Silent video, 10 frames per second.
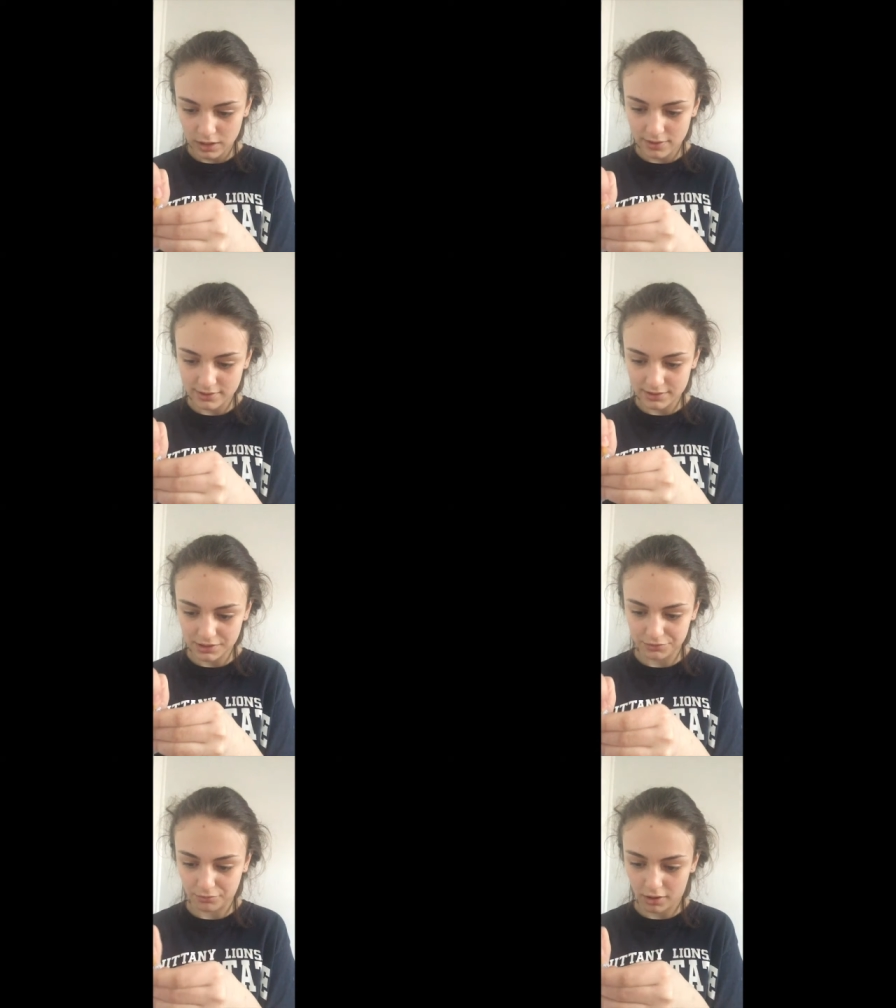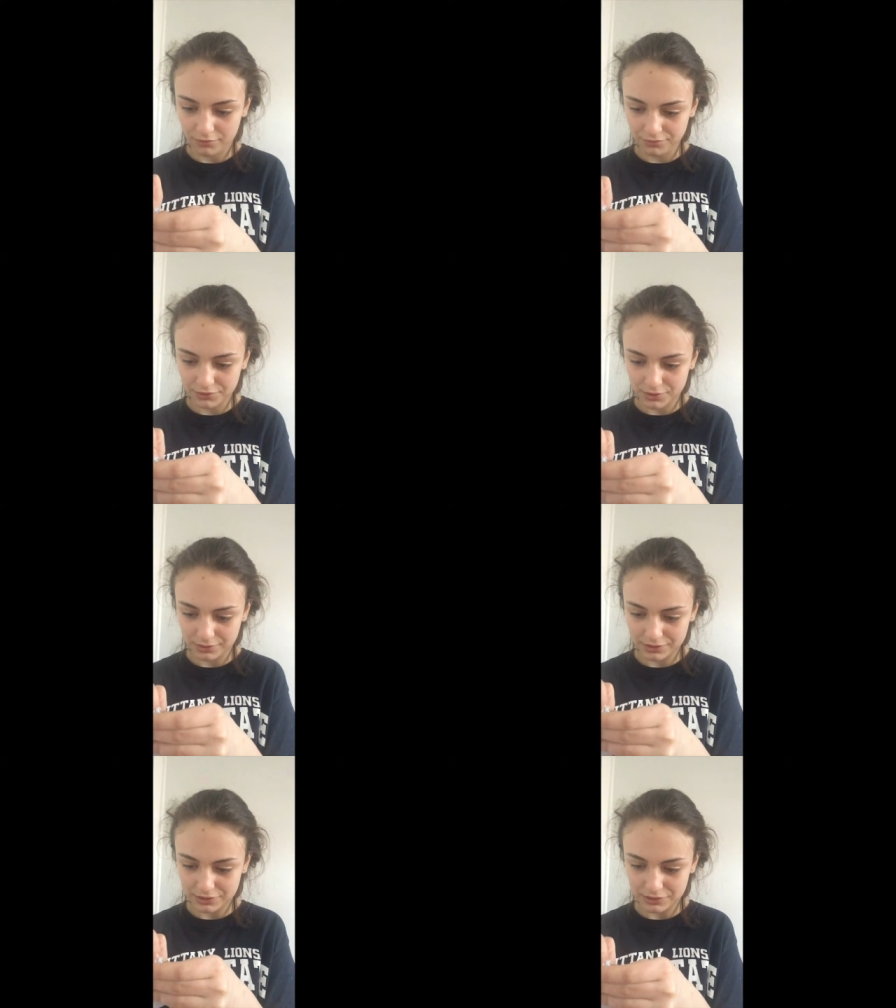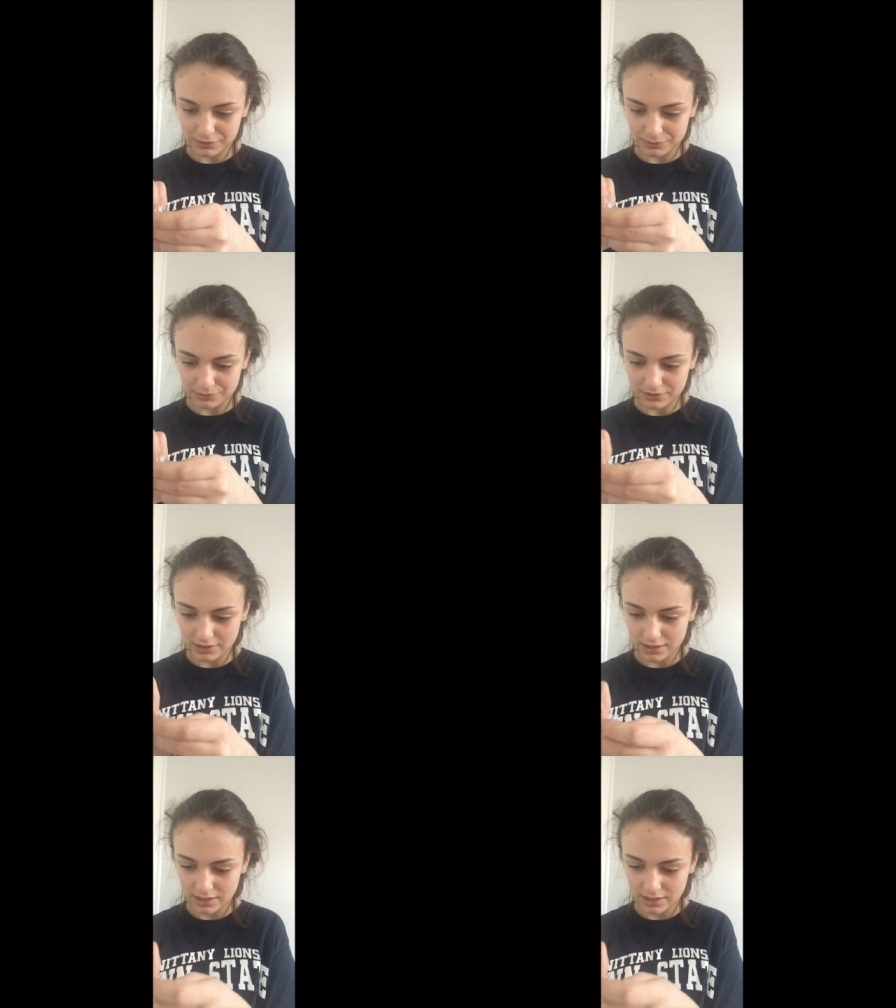and this is rough, so excuse